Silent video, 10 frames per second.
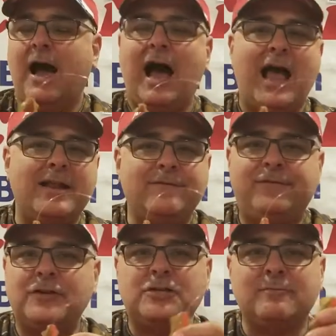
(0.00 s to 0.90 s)
I didn't
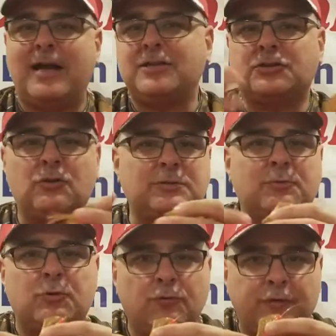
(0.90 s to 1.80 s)
fish them. I just saw some
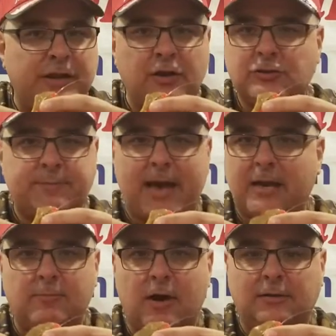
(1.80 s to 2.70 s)
cool videos about
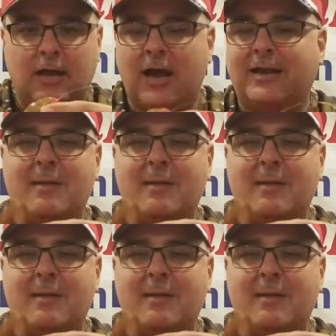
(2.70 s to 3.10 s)
them online.